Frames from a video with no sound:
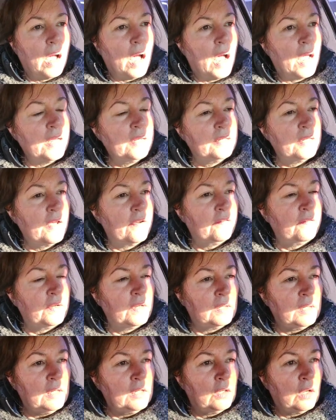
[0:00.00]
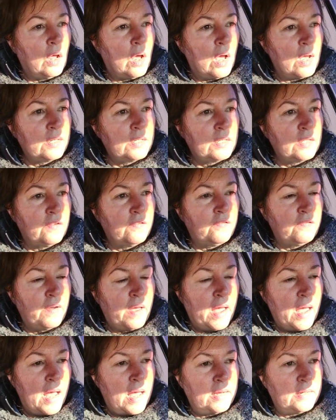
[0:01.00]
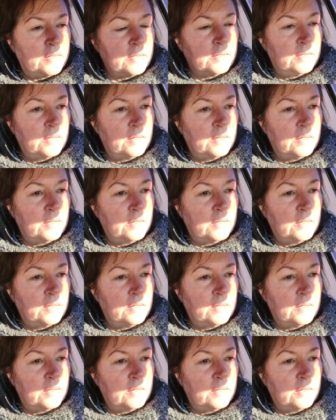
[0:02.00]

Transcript: I definitely lost the fat